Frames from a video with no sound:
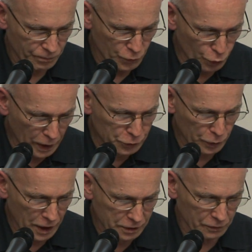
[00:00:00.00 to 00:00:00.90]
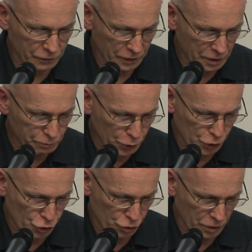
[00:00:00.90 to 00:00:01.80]
the retroactive
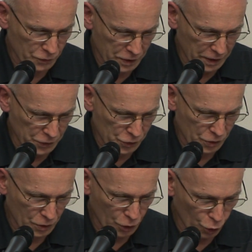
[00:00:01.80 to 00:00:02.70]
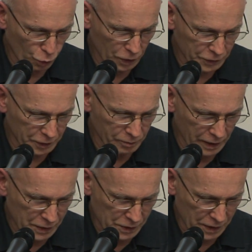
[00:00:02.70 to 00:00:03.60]
imposition of sense on what didn't
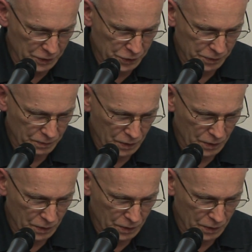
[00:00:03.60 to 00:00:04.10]
make sense,